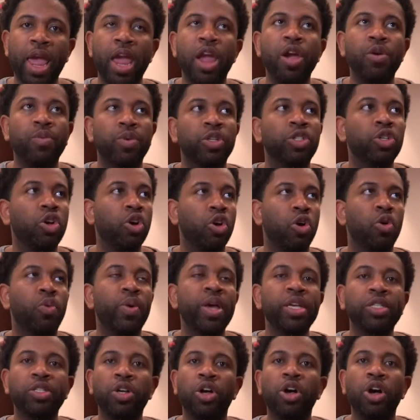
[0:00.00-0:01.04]
air was
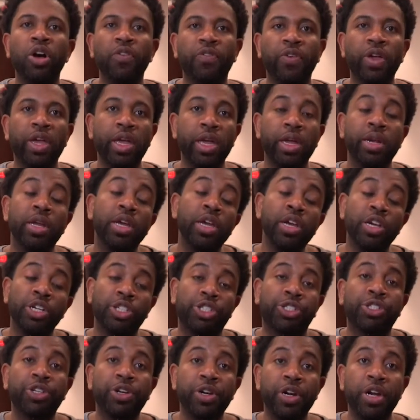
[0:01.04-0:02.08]
always off, and
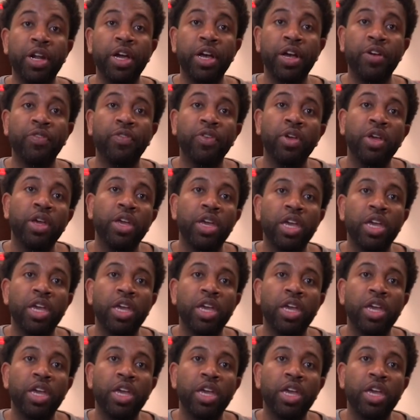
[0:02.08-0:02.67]
sure enough,